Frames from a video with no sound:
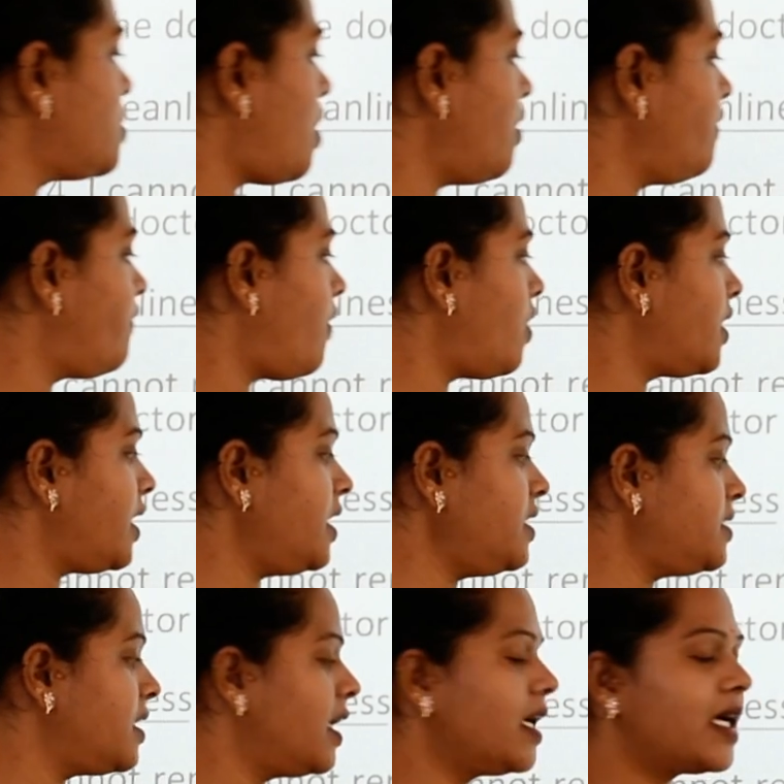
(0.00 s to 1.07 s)
known for
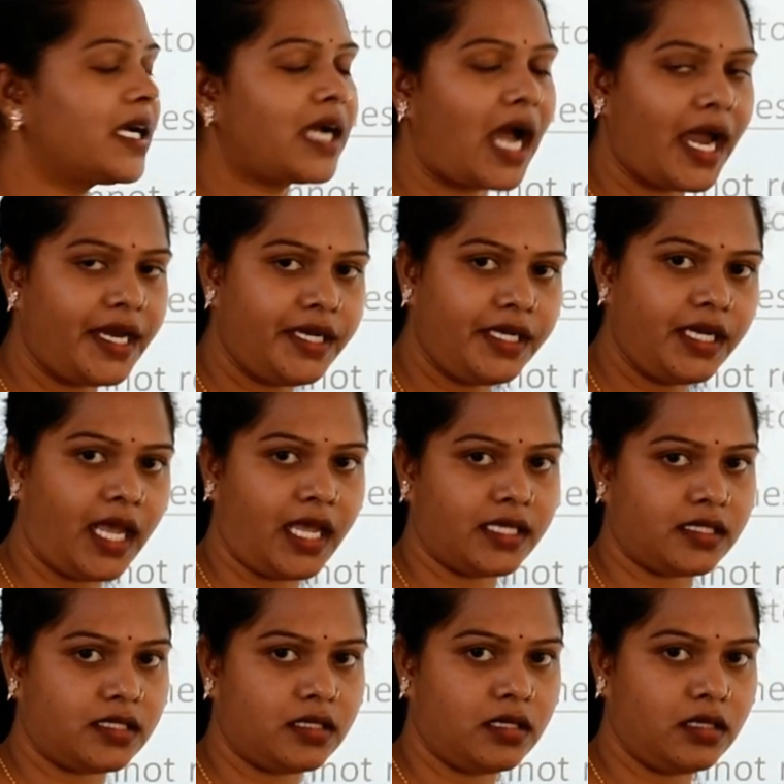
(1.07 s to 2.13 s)
his
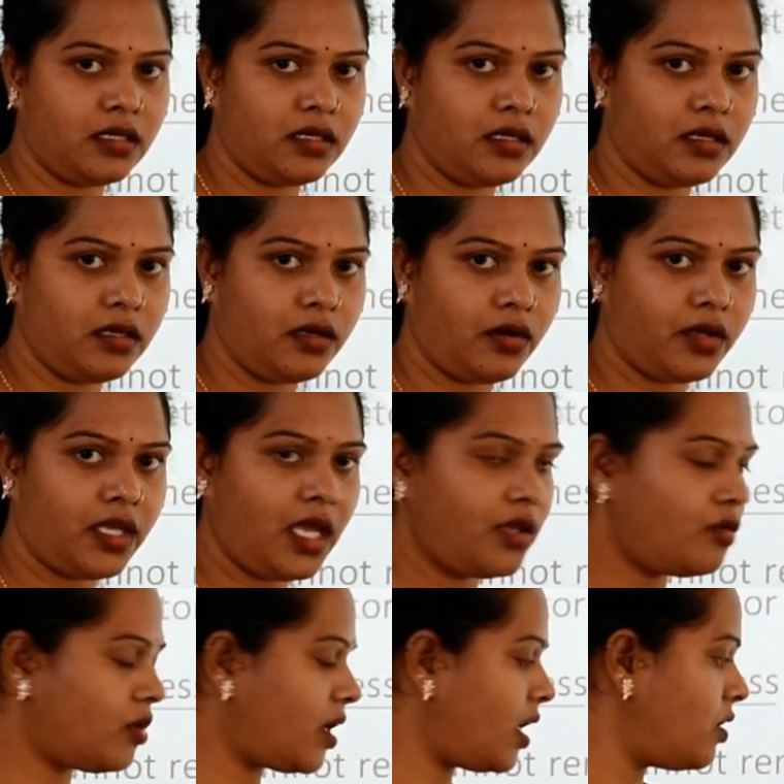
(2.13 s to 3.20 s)
kindness.
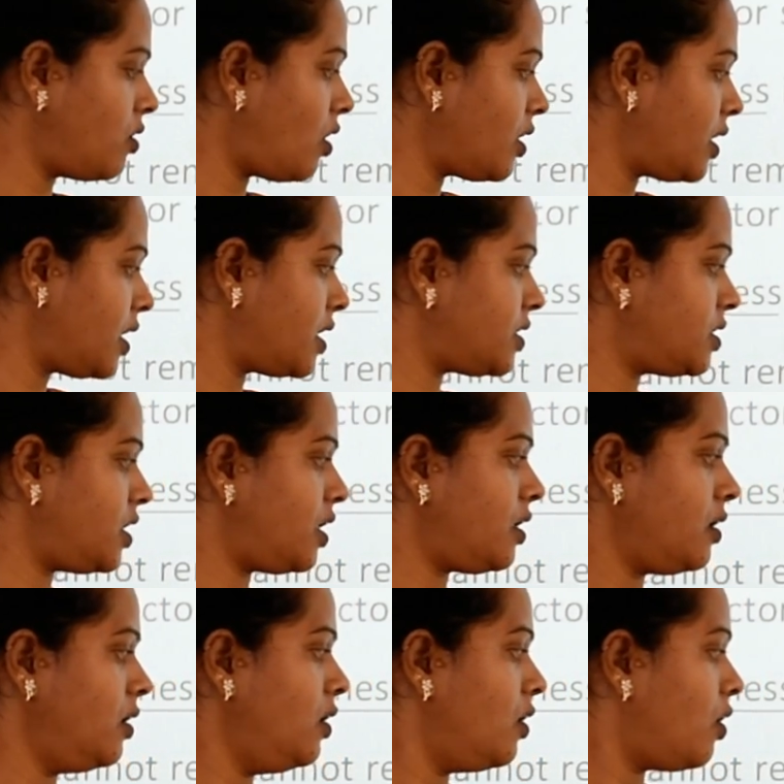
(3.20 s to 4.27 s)
Okay, you cannot touch
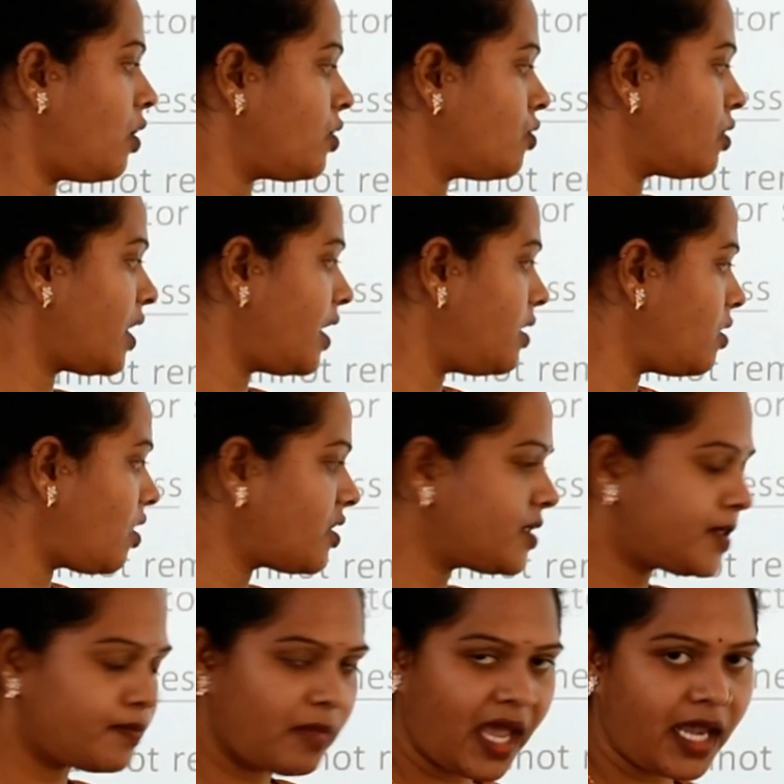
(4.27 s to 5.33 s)
it or you cannot
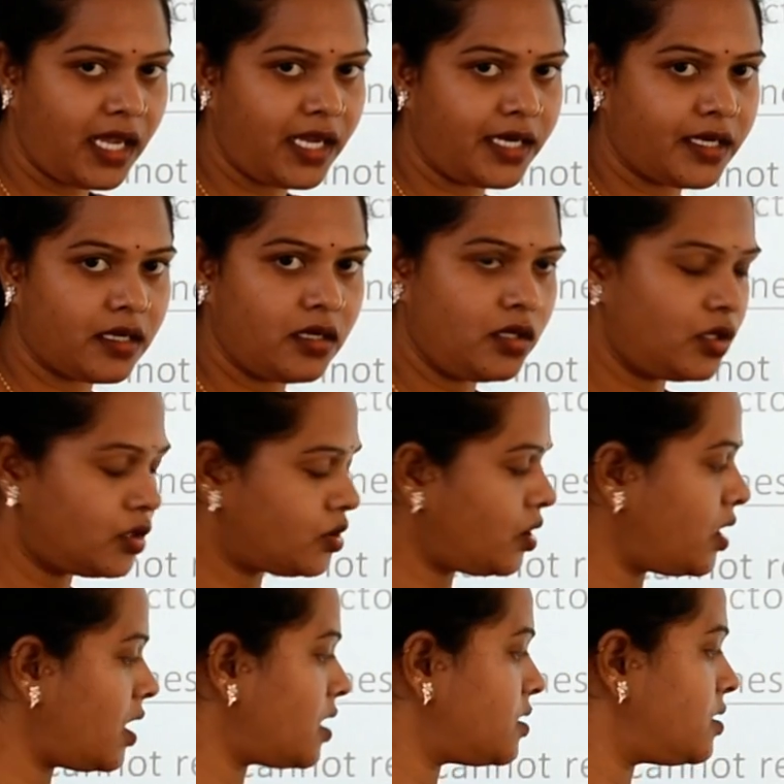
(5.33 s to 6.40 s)
smell it. So
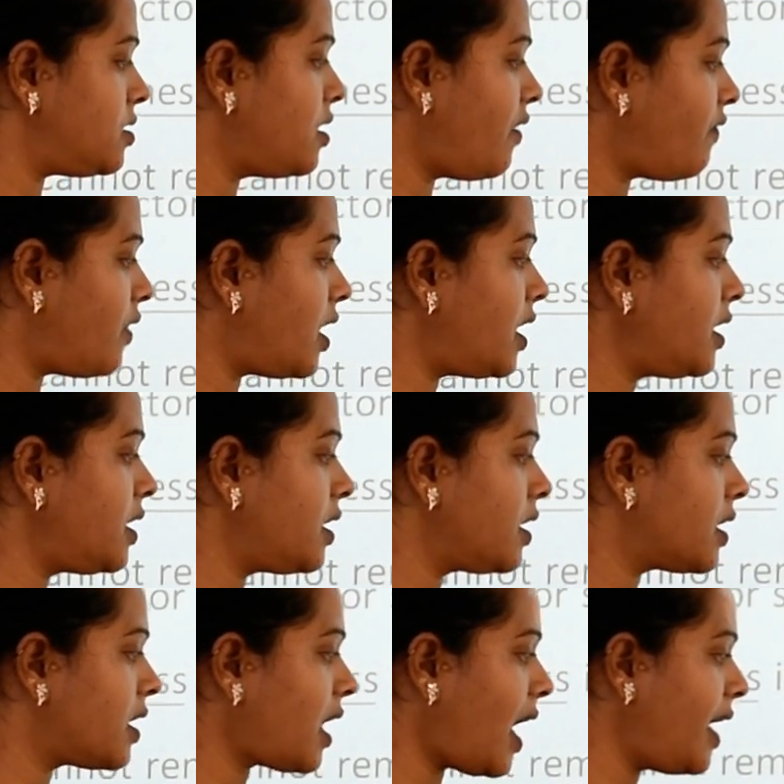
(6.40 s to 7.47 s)
yes, the word
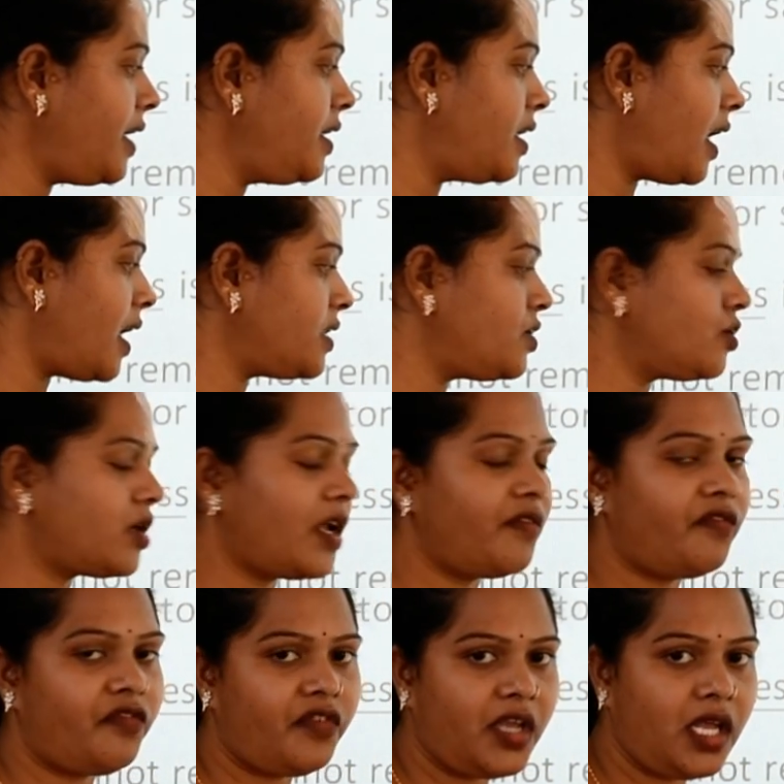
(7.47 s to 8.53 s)
kindness, you
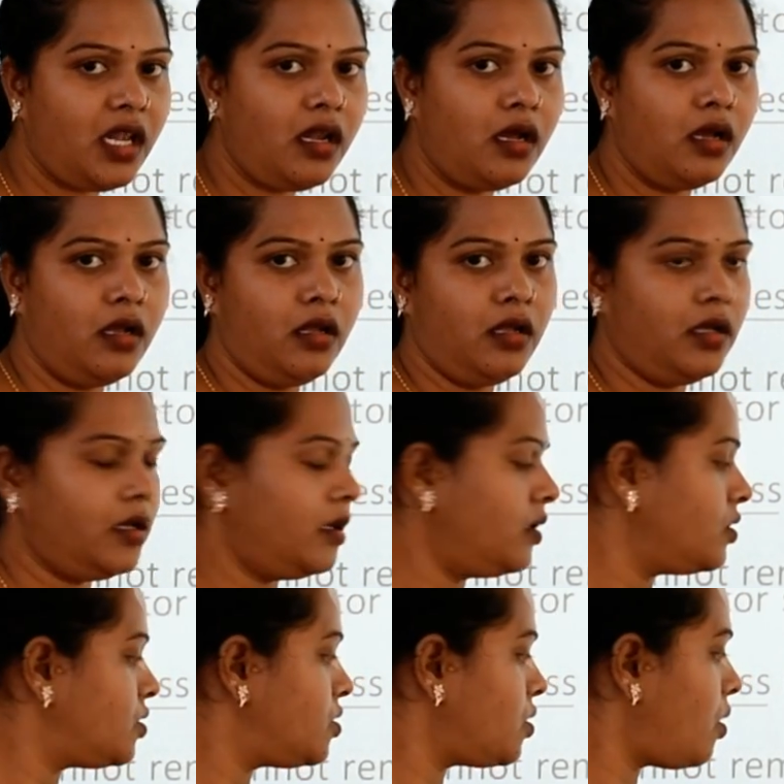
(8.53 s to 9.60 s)
can feel.
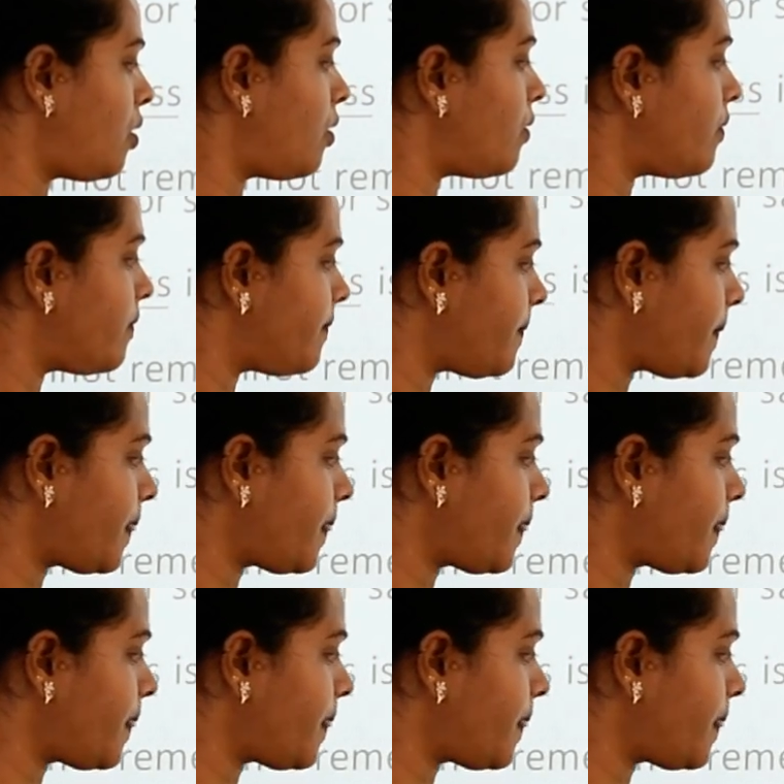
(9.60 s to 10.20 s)
So